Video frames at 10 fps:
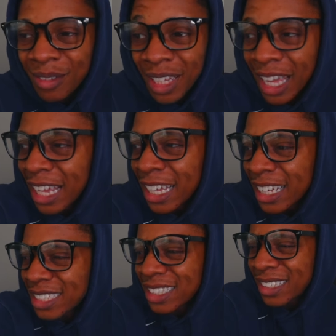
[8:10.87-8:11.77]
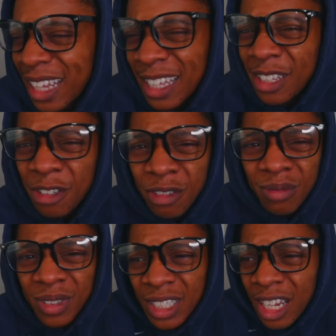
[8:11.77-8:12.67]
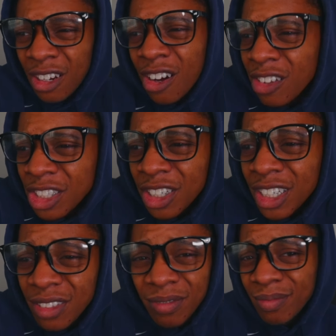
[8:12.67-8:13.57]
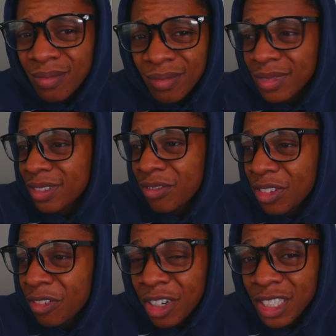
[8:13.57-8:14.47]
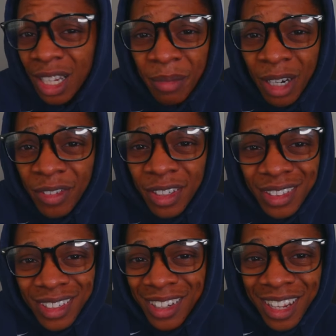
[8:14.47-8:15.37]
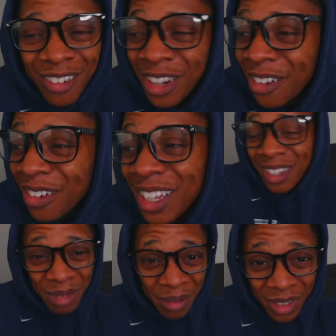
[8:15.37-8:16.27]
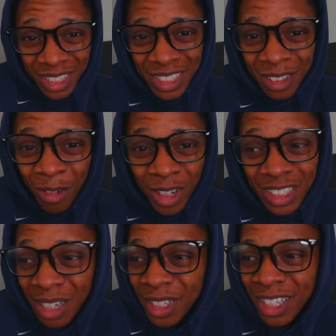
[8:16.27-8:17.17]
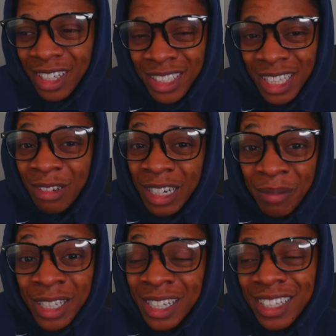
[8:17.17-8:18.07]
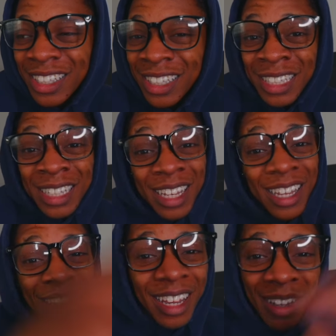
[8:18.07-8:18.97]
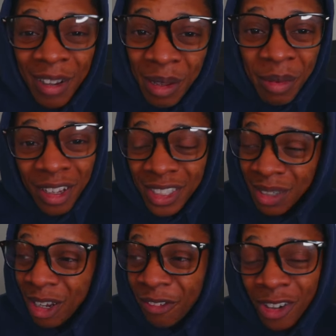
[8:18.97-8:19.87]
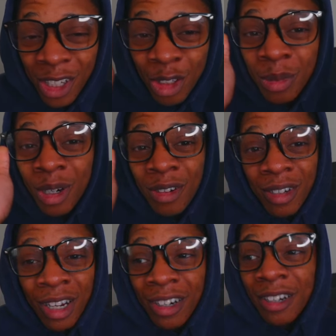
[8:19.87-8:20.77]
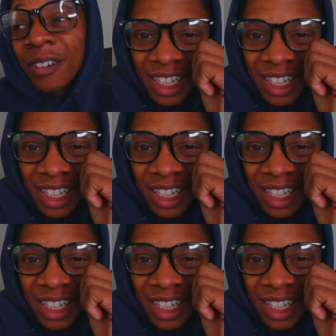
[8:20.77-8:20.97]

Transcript: I guess thank you to the alcohol and drugs for the first time ever. I don't know. Maybe this is the one time in context where it could be a good thing. Uh, maybe I somehow found a loophole. I don't know.